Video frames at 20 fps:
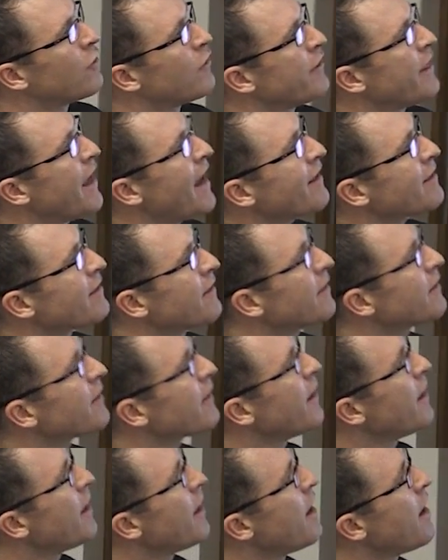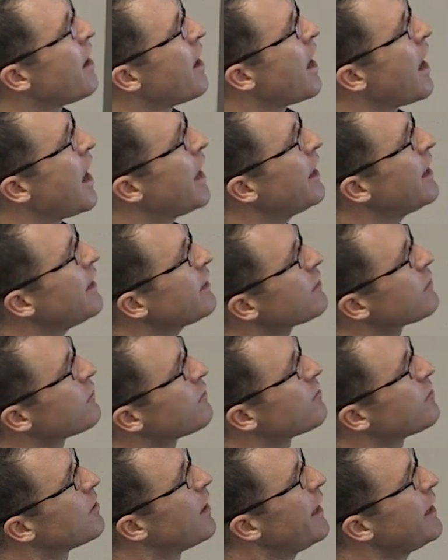2000s. And
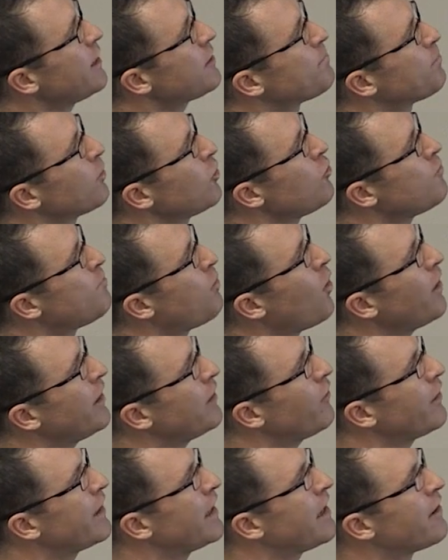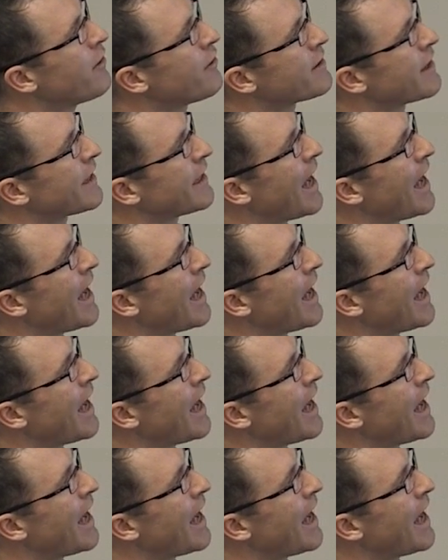each blue point on here is a